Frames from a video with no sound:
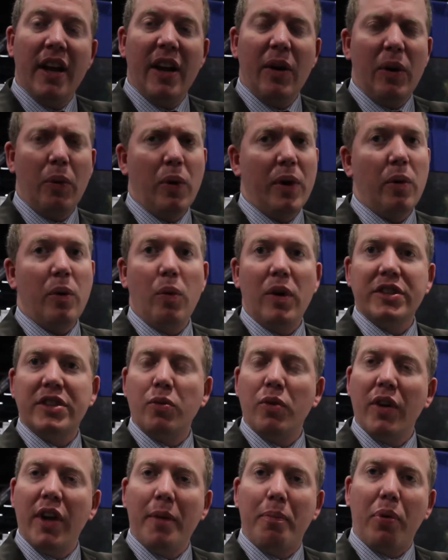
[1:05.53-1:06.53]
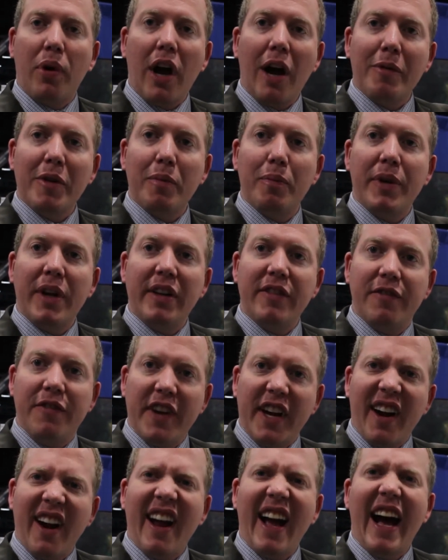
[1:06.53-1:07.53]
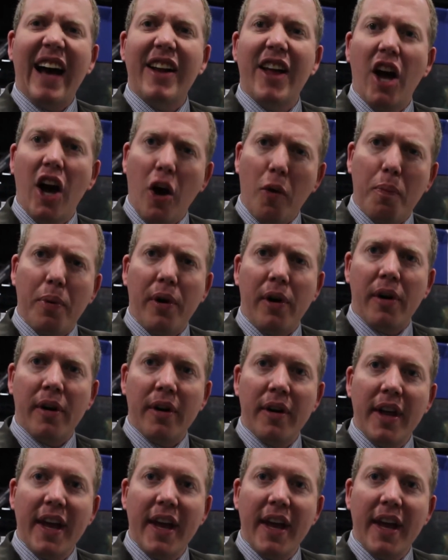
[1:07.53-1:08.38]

It wasn't really a problem, but figure out how to help her.